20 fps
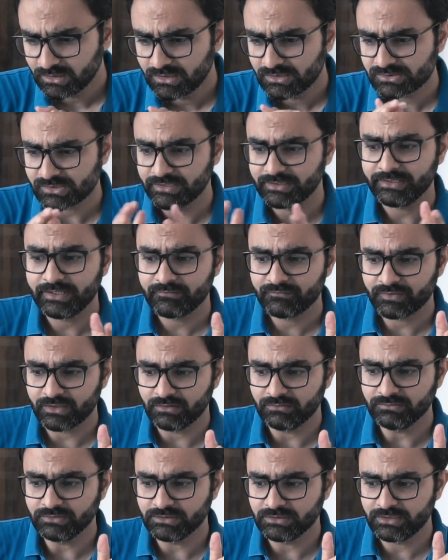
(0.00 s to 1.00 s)
So I think I've
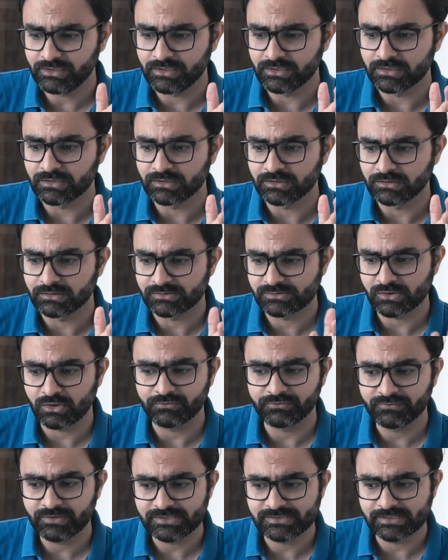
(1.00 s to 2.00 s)
covered
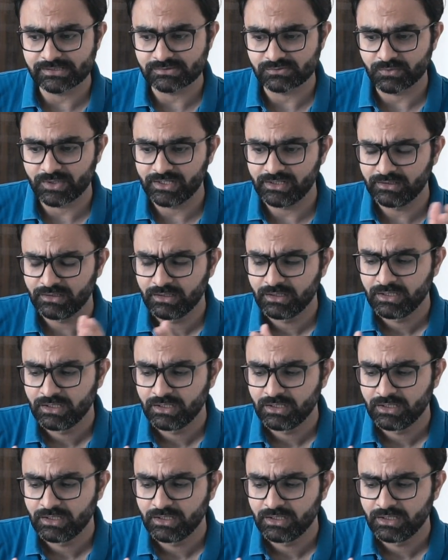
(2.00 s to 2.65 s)
softwares as well.